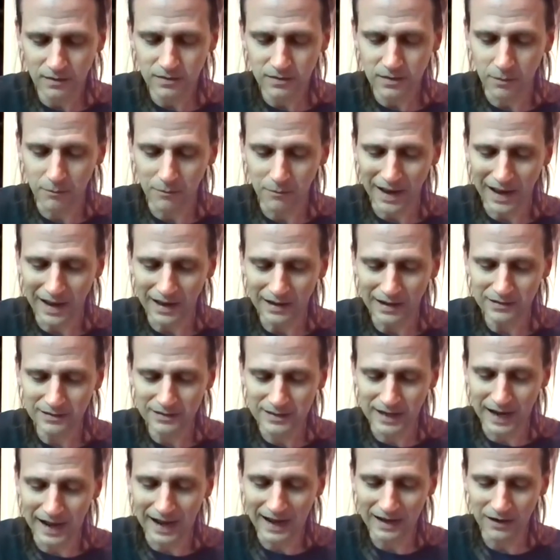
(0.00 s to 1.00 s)
The man
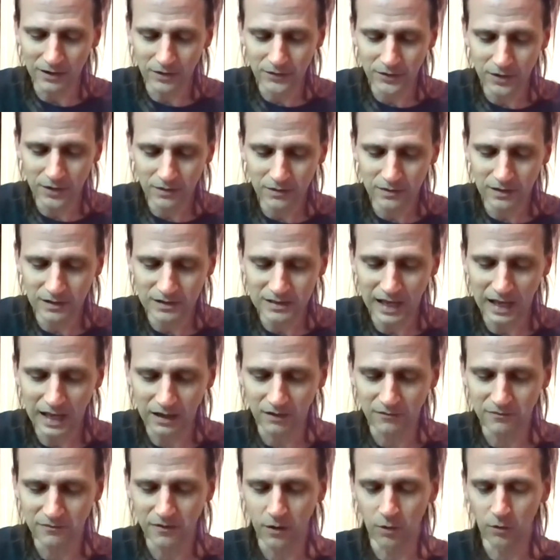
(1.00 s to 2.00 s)
dialed the
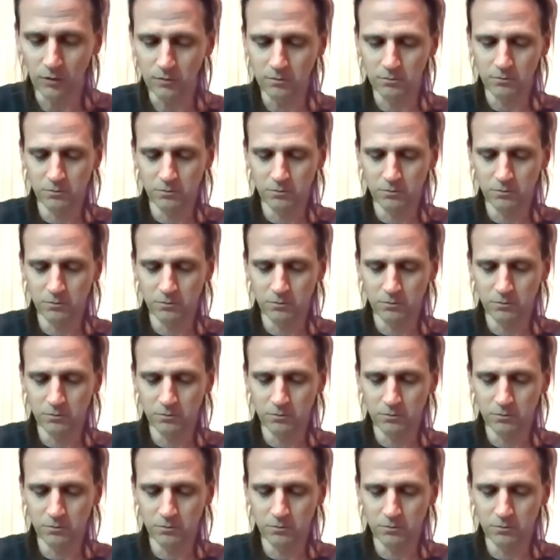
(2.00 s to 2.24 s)
telephone.